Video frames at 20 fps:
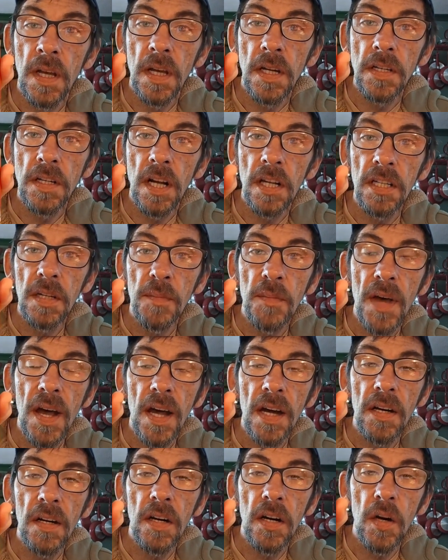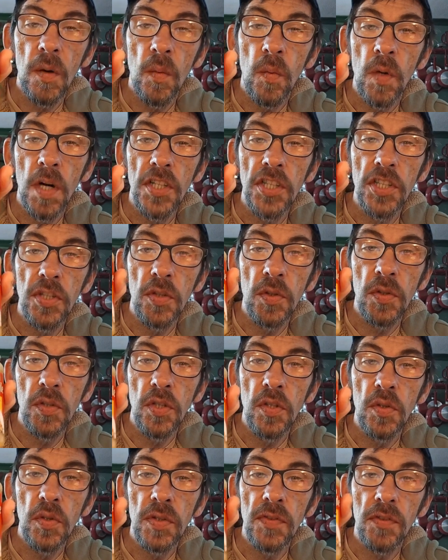Doesn't matter what you
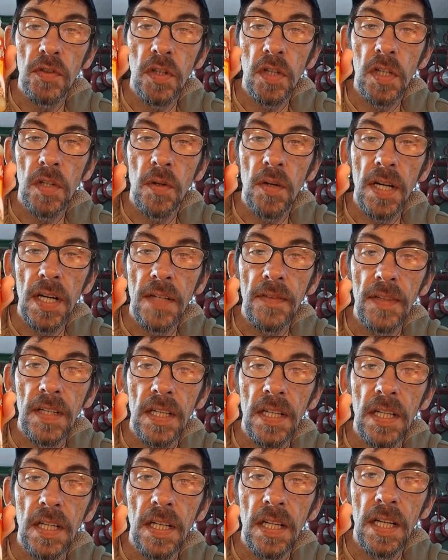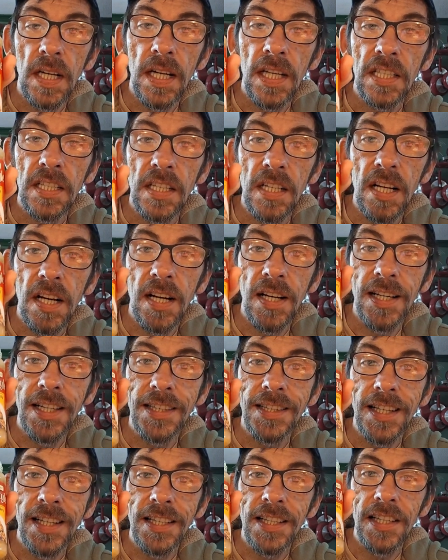use for a gravy, as long
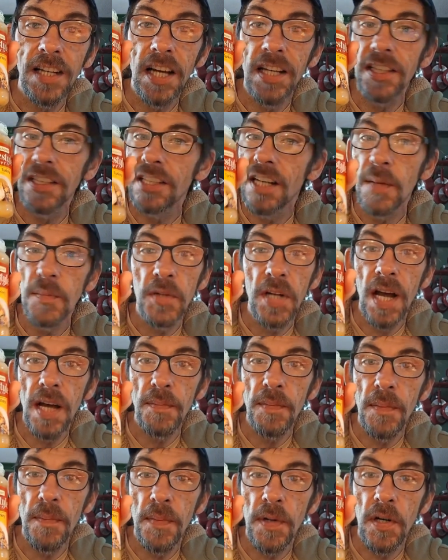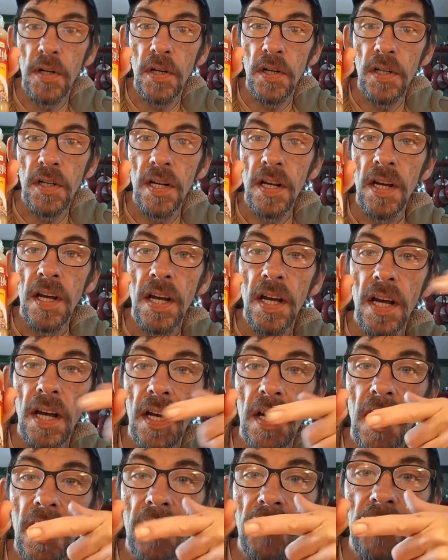as it's some type of bird.
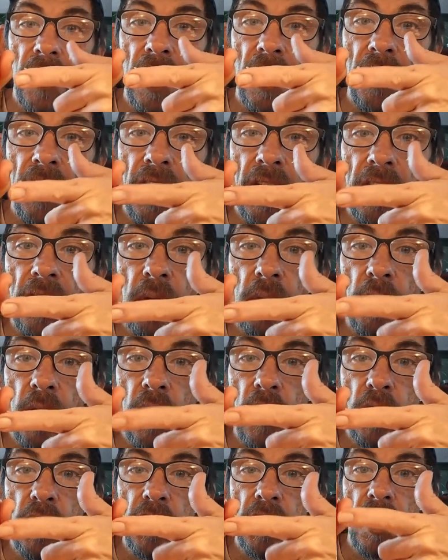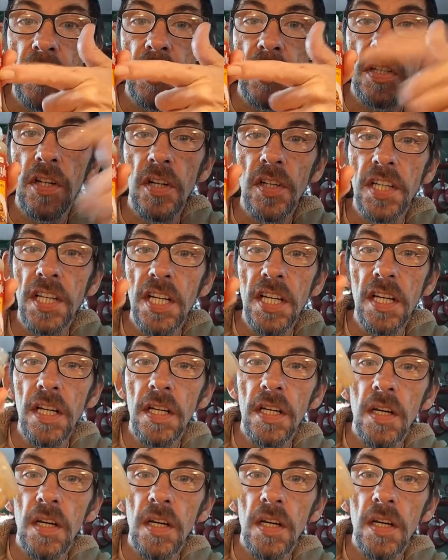And I find that the roast turkey,